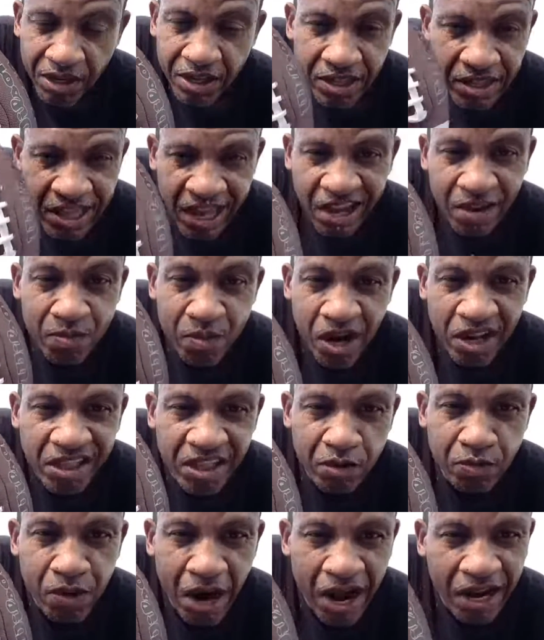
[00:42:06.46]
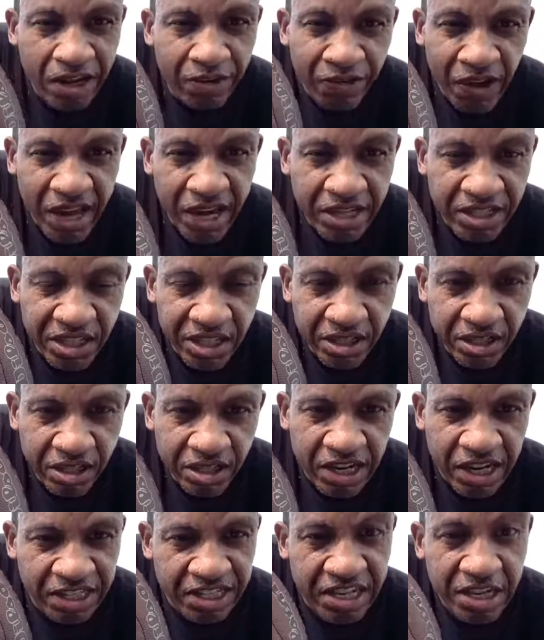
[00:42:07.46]
They want the rock of ages
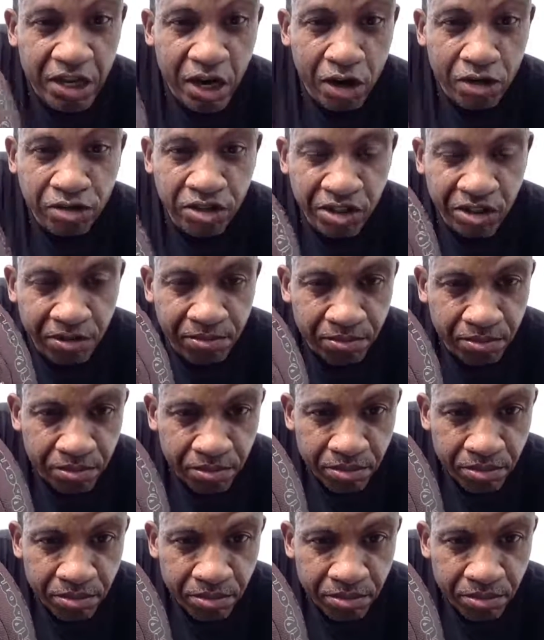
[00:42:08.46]
because he cursed them.